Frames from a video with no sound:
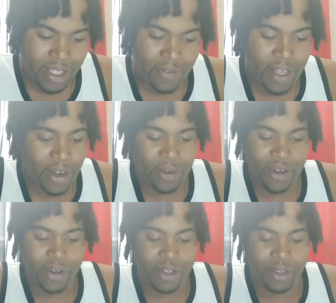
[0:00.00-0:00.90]
If you don't
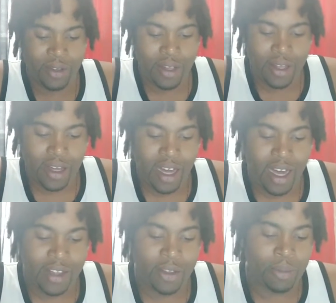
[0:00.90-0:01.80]
know you
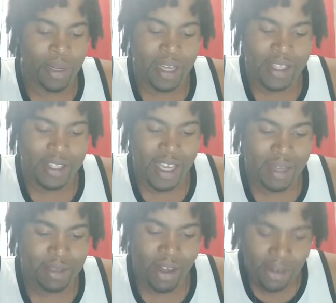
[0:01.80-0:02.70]
put that same
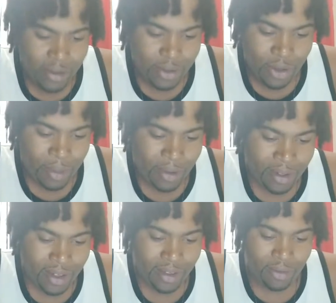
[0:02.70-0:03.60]
talkative Scorpio in
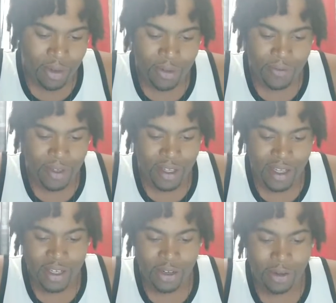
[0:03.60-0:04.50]
a room full of
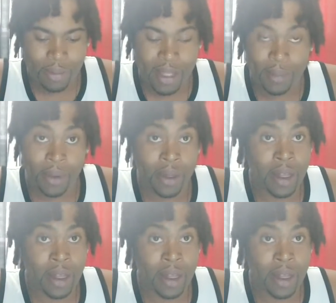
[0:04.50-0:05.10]
unknown people,